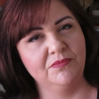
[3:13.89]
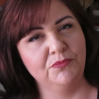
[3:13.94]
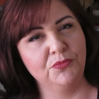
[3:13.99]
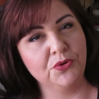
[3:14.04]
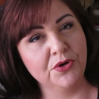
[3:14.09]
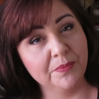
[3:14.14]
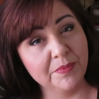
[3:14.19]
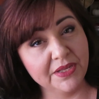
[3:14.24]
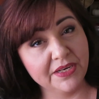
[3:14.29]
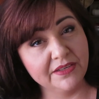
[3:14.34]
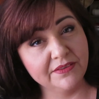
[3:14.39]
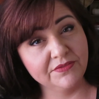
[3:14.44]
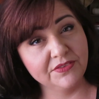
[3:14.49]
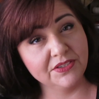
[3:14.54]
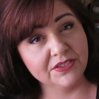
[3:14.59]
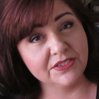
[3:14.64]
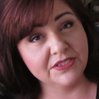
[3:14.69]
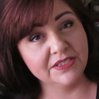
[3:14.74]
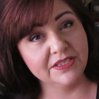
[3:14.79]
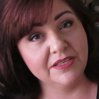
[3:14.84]
primitive
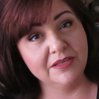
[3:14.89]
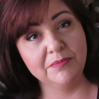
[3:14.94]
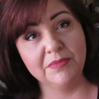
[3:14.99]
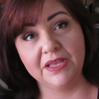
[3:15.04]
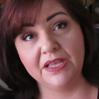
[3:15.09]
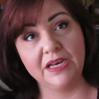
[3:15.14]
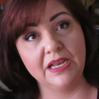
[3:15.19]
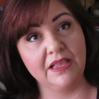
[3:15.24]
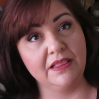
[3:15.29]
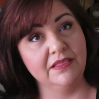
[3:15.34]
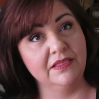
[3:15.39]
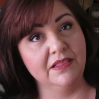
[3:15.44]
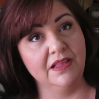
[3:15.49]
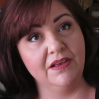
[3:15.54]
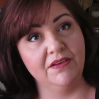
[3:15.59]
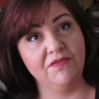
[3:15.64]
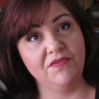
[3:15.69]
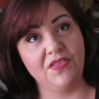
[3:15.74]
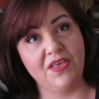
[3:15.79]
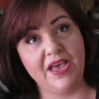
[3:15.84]
look to them, and I
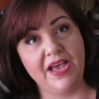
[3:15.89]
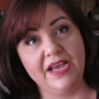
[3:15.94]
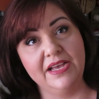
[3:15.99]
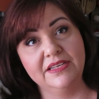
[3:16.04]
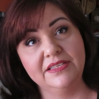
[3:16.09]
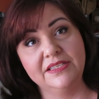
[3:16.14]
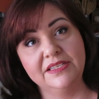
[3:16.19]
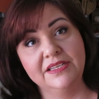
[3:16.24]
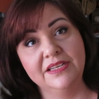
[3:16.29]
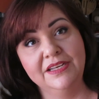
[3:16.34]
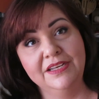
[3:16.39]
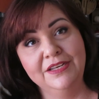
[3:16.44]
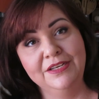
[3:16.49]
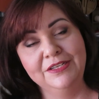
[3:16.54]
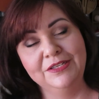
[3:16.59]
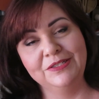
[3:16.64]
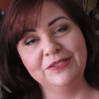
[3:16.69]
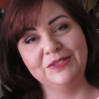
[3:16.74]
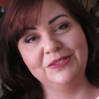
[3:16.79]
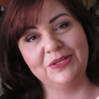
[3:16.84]
love that.
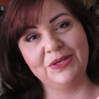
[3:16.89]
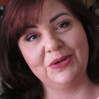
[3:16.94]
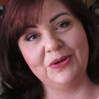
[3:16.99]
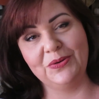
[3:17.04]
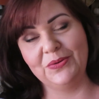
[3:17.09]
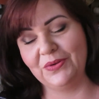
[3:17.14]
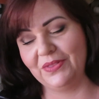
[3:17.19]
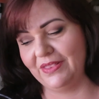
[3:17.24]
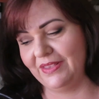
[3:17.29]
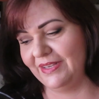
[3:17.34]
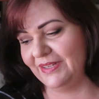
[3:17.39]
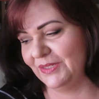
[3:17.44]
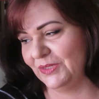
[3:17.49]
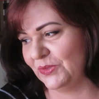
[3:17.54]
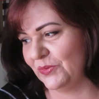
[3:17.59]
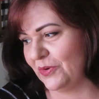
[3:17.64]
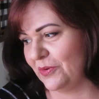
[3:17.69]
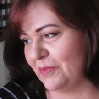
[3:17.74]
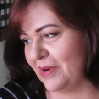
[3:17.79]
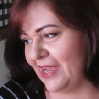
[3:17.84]
So
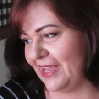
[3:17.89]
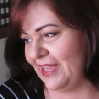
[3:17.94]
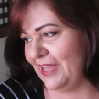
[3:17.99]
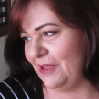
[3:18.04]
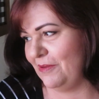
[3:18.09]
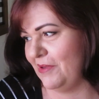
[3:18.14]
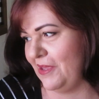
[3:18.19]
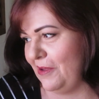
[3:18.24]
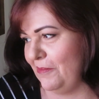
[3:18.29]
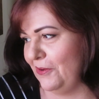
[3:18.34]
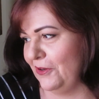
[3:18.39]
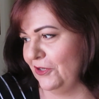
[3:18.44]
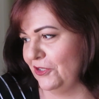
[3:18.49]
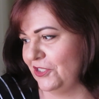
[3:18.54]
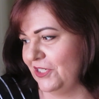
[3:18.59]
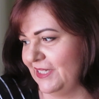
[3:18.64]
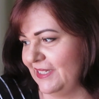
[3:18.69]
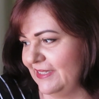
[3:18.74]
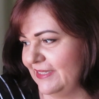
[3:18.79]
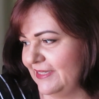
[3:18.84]
these were my eBay
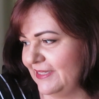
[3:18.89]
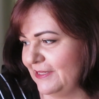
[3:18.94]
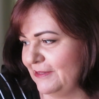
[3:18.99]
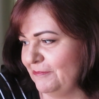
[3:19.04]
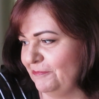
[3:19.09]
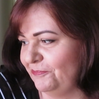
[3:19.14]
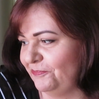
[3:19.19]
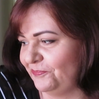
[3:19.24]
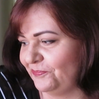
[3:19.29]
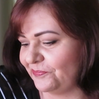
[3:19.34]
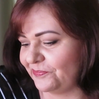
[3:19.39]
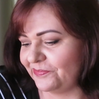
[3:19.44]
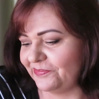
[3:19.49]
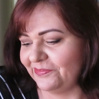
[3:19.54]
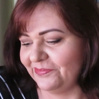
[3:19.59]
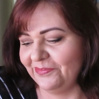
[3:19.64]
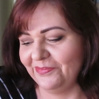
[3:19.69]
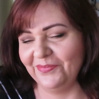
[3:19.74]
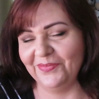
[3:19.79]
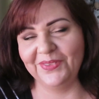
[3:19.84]
purchase.
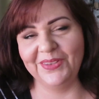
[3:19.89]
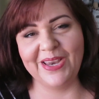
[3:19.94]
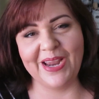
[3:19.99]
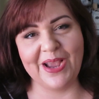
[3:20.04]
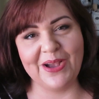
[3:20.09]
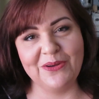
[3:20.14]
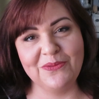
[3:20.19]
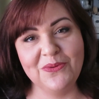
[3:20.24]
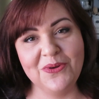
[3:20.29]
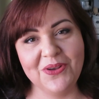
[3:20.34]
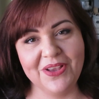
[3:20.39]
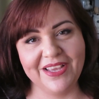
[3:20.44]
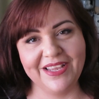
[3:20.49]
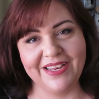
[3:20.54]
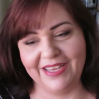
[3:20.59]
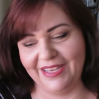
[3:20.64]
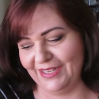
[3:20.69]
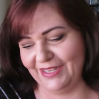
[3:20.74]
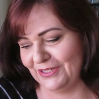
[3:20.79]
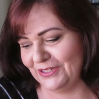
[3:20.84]
Now we'll
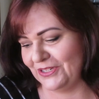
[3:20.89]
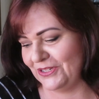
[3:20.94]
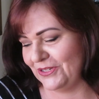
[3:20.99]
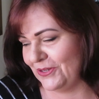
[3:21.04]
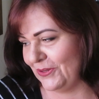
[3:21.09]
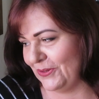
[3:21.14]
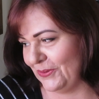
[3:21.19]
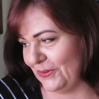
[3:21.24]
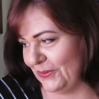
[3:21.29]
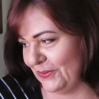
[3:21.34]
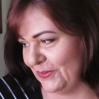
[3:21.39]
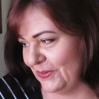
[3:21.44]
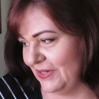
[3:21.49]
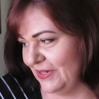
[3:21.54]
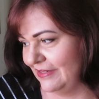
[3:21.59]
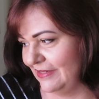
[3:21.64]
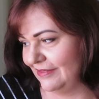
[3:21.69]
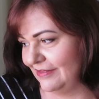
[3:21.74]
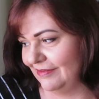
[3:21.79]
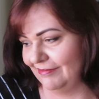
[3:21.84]
get into
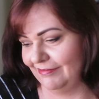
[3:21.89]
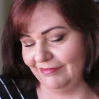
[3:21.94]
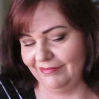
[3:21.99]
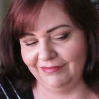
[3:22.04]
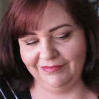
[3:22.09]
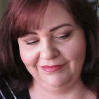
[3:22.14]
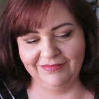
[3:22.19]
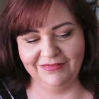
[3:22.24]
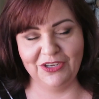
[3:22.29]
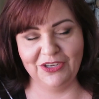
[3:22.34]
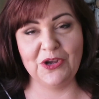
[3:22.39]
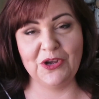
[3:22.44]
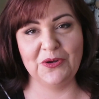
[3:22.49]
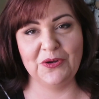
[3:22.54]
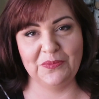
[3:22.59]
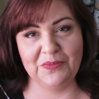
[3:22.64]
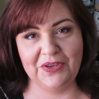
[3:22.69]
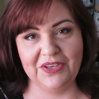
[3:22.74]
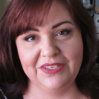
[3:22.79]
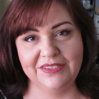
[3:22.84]

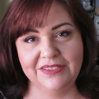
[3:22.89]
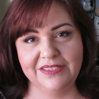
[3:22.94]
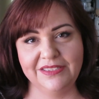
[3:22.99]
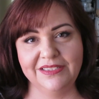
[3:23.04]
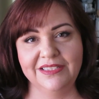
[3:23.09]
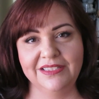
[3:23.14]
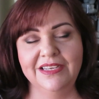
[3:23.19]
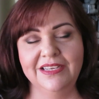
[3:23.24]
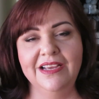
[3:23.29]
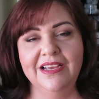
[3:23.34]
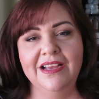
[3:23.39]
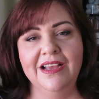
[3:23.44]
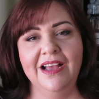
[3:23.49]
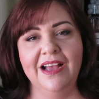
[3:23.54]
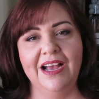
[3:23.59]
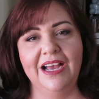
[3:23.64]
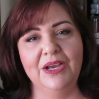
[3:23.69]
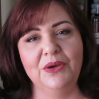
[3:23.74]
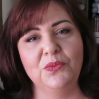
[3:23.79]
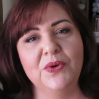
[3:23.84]
Home Goods.
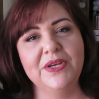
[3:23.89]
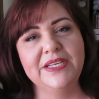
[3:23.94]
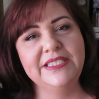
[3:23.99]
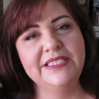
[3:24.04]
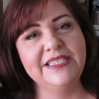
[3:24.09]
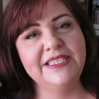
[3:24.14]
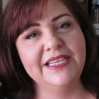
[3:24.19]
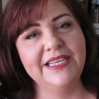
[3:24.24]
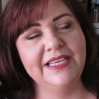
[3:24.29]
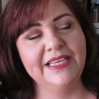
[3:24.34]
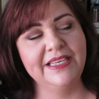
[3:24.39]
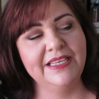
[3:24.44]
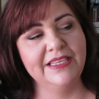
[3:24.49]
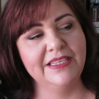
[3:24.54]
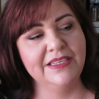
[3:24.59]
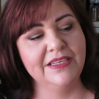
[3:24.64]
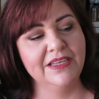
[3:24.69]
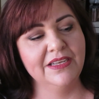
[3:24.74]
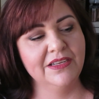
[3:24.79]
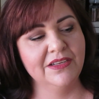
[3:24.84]
I went
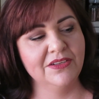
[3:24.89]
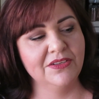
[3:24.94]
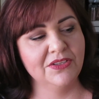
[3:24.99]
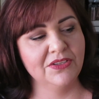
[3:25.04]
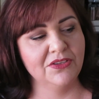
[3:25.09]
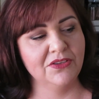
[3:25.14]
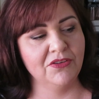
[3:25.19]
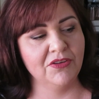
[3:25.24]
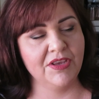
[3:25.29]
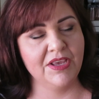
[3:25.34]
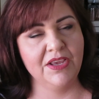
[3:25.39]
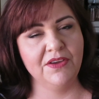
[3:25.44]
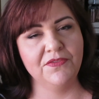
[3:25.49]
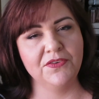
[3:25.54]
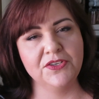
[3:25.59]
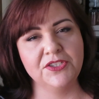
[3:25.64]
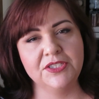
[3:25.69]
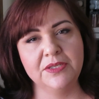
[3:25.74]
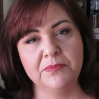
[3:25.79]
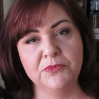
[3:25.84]
in looking
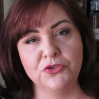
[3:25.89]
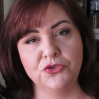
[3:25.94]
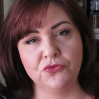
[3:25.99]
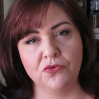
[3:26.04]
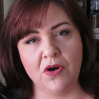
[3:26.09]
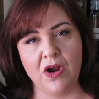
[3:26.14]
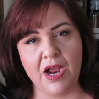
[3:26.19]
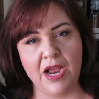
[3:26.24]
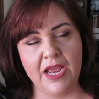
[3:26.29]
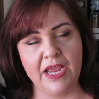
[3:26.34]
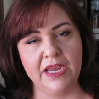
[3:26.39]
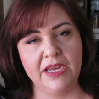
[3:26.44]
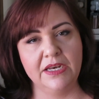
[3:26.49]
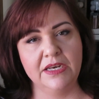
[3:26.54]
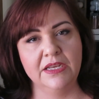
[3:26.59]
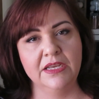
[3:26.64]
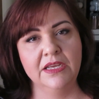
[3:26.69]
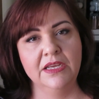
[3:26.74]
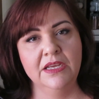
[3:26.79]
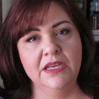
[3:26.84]
for some
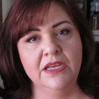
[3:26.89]
dried